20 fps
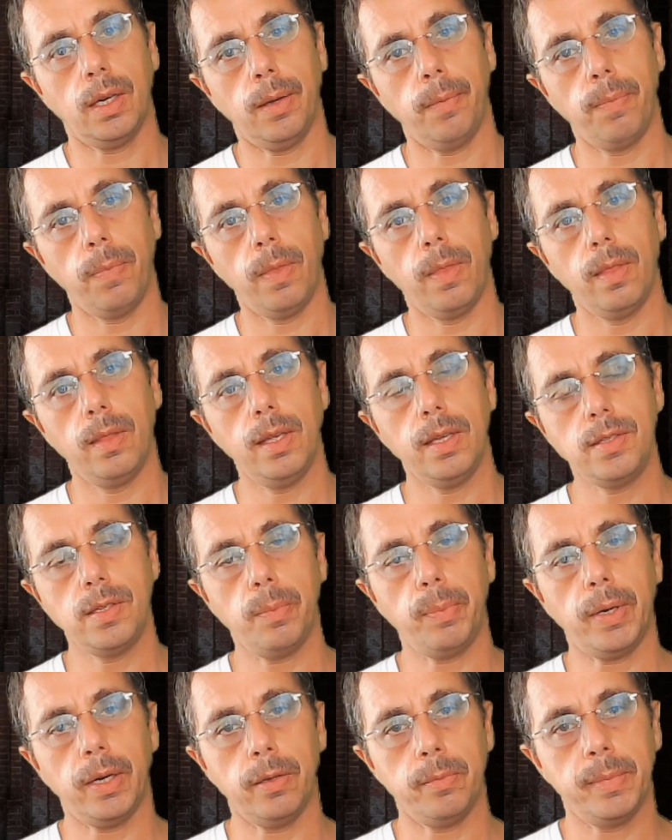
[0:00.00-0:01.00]
these
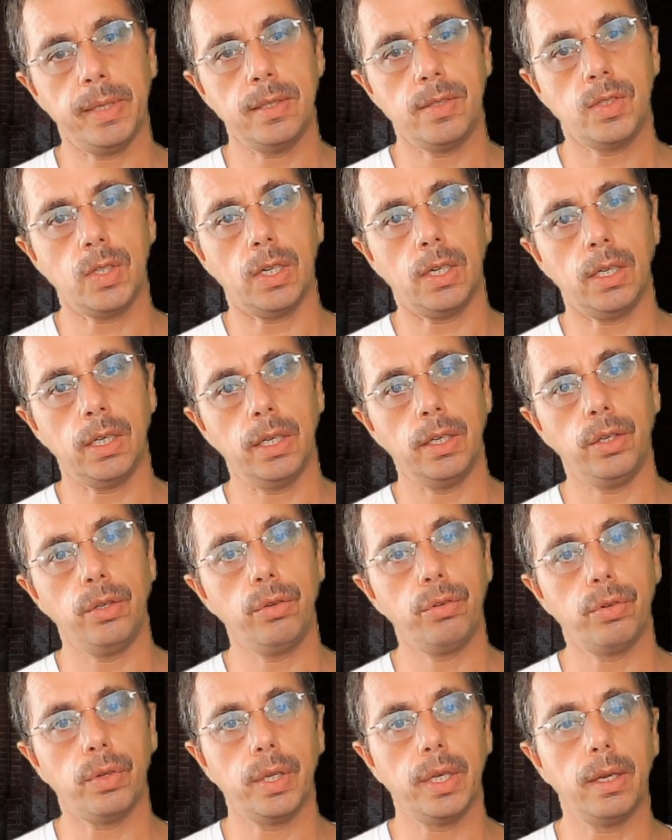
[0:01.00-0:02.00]
departments are
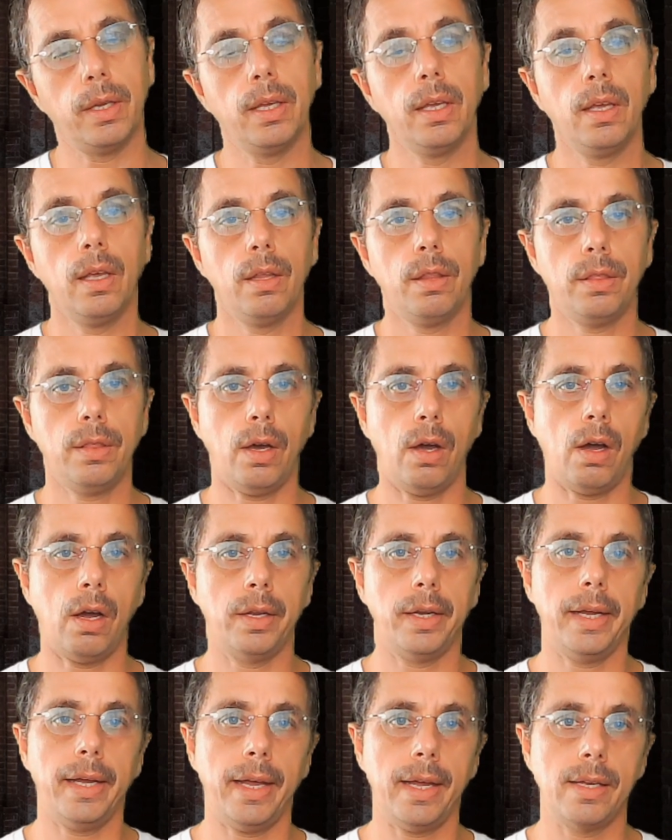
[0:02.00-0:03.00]
usually
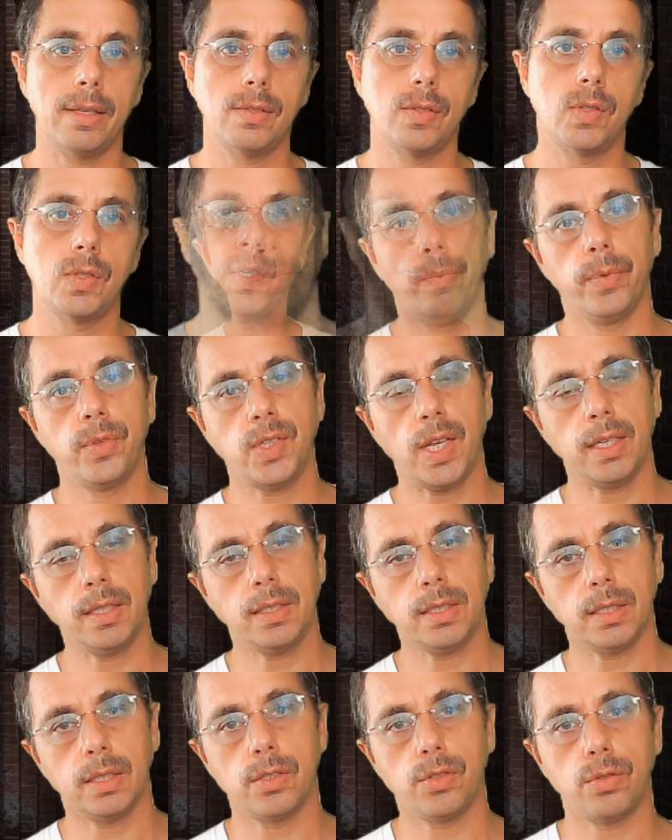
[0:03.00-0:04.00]
thought as
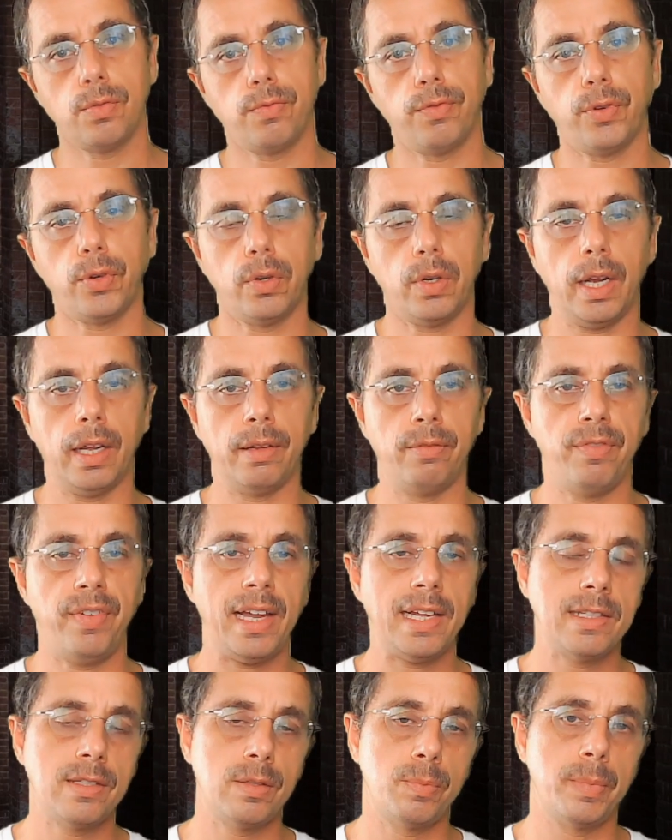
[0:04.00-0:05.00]
centers for
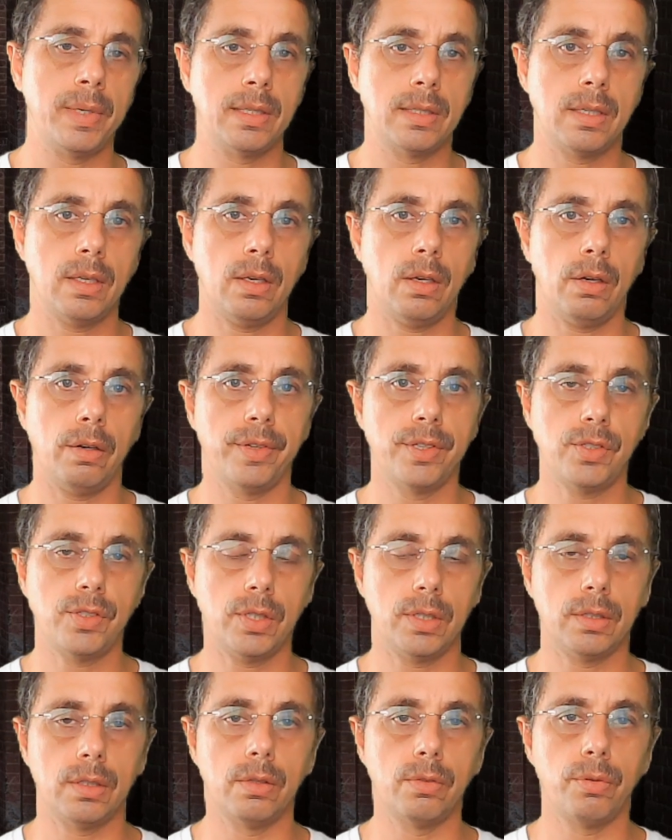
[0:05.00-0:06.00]
advancement of a
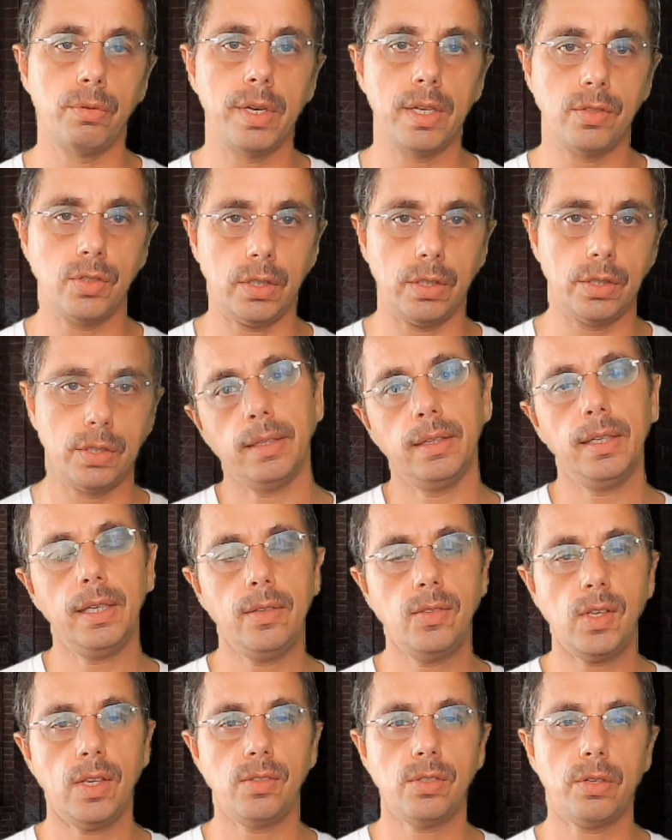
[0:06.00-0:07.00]
certain research.
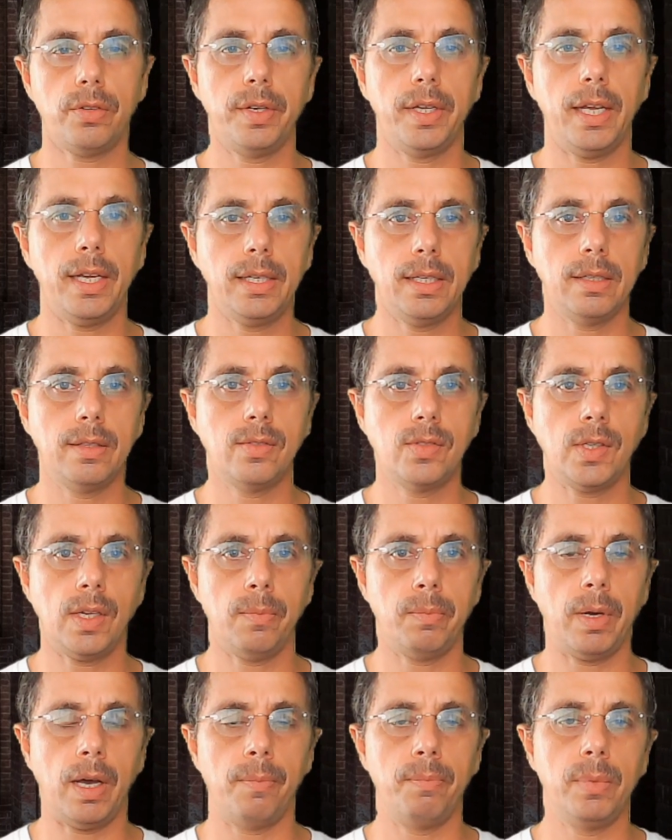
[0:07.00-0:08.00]
This has created
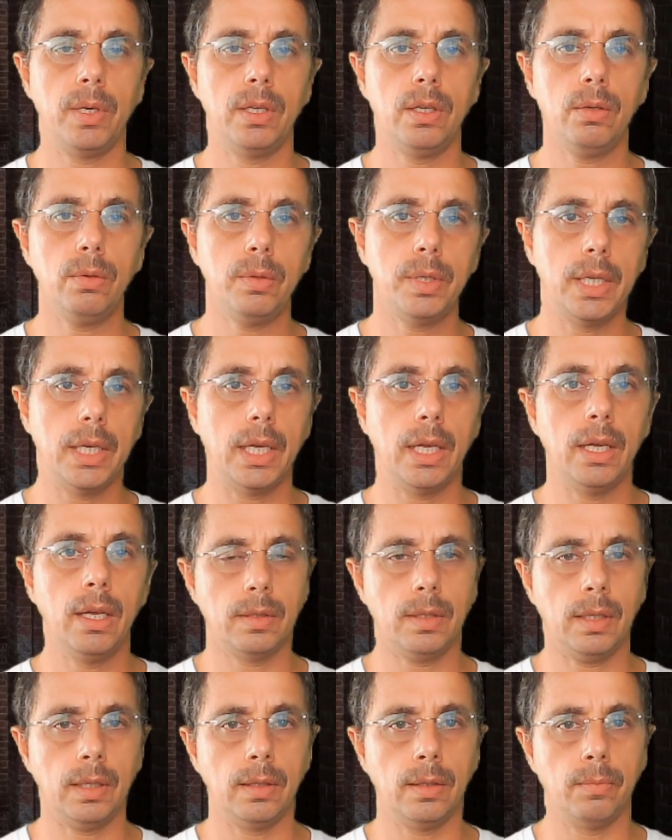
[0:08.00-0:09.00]
some ambiguity
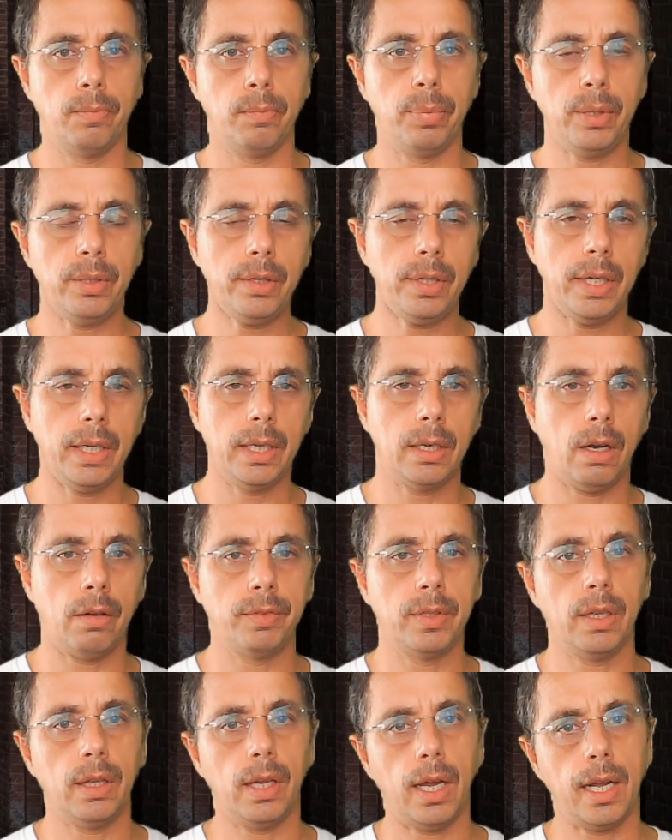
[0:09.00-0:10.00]
and blurring
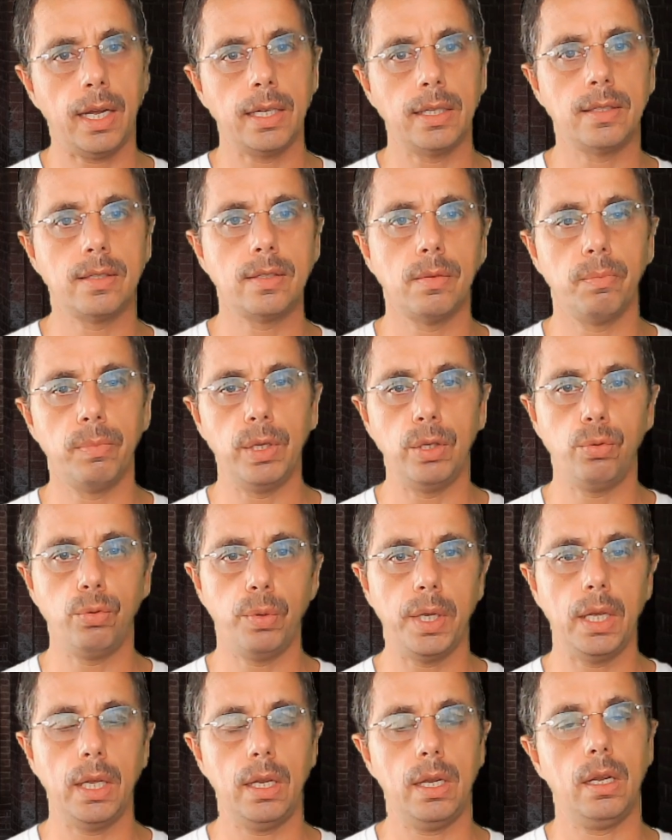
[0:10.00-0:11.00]
of the lines
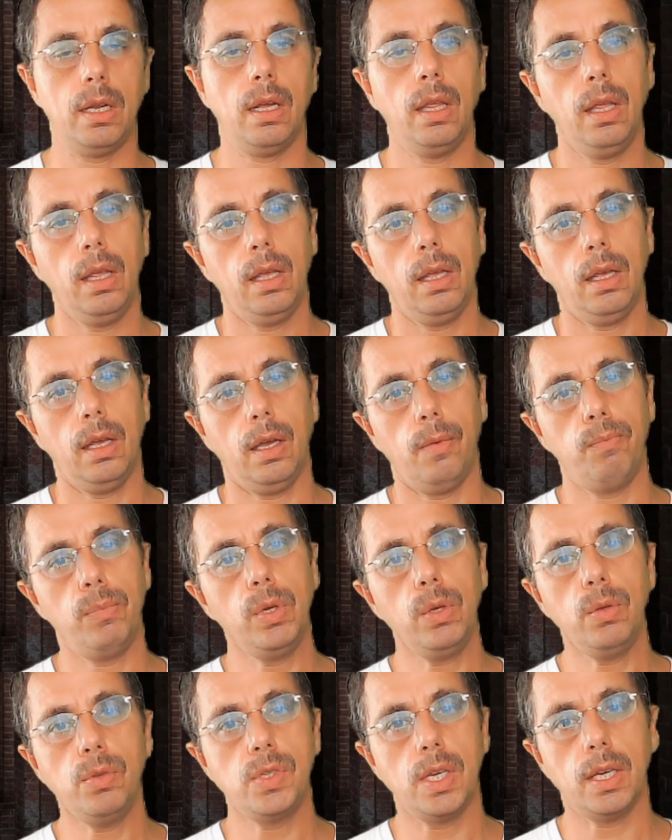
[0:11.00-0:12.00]
between
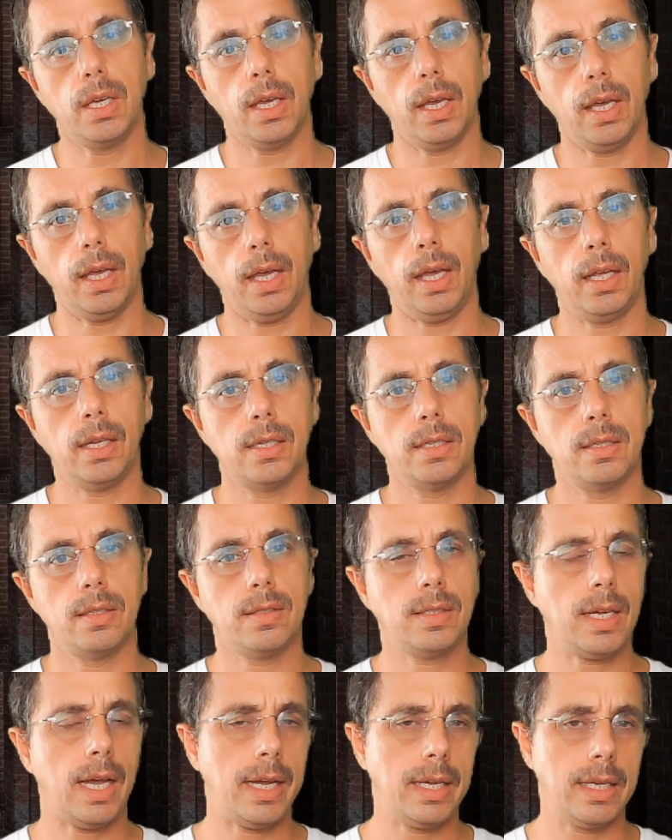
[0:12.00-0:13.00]
music and
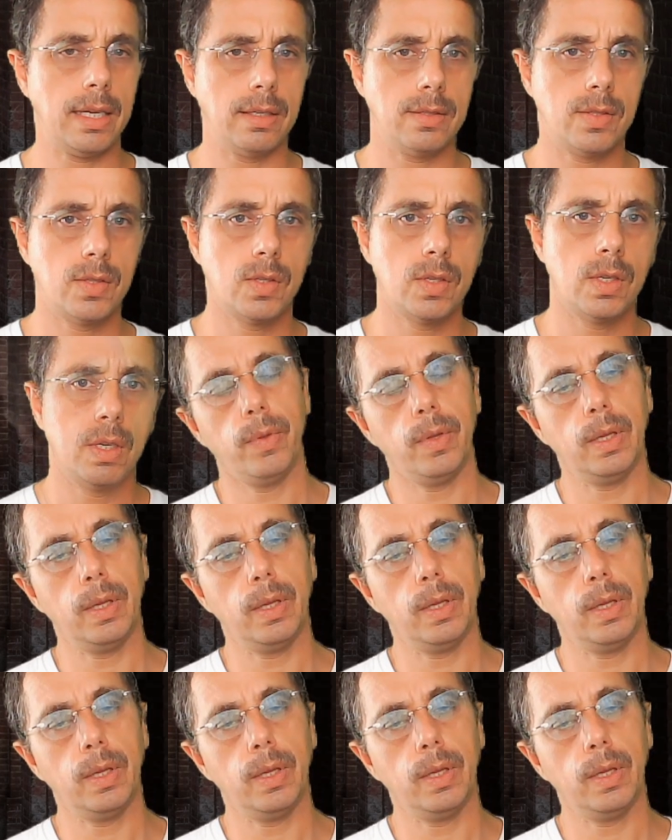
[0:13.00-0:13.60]
science.